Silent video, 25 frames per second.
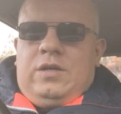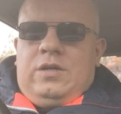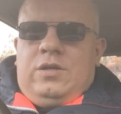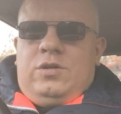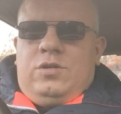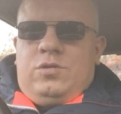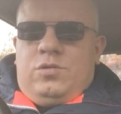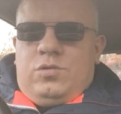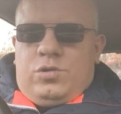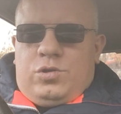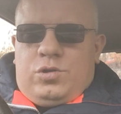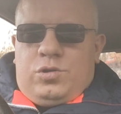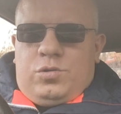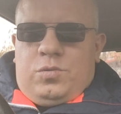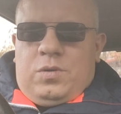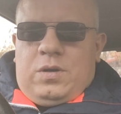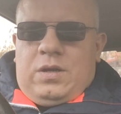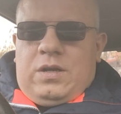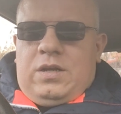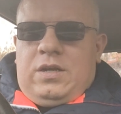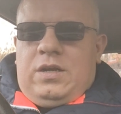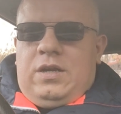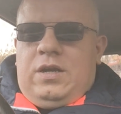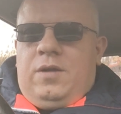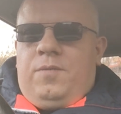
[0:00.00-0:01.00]

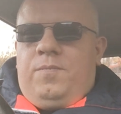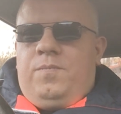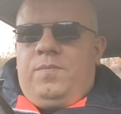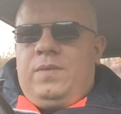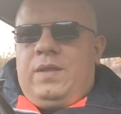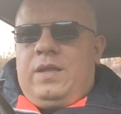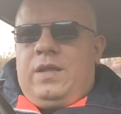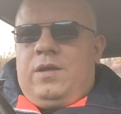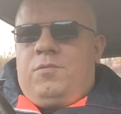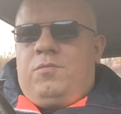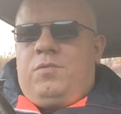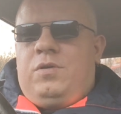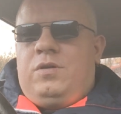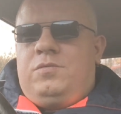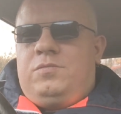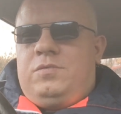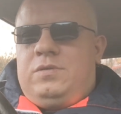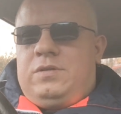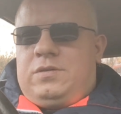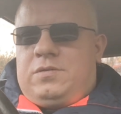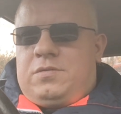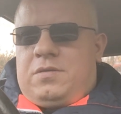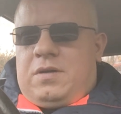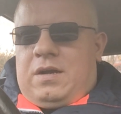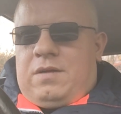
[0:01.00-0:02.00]
Usually, when
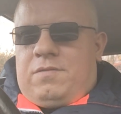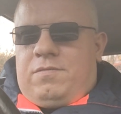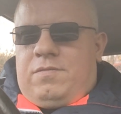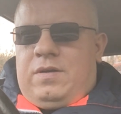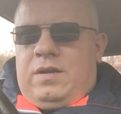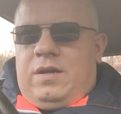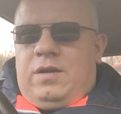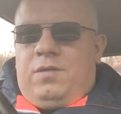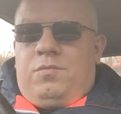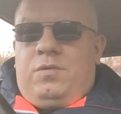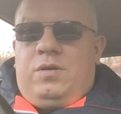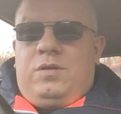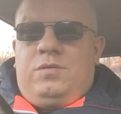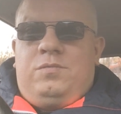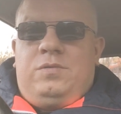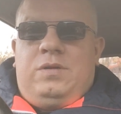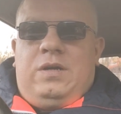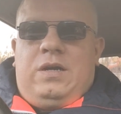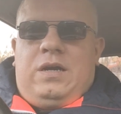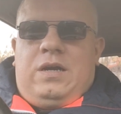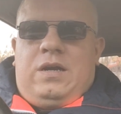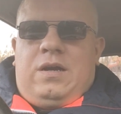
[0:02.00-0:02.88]
we travel, when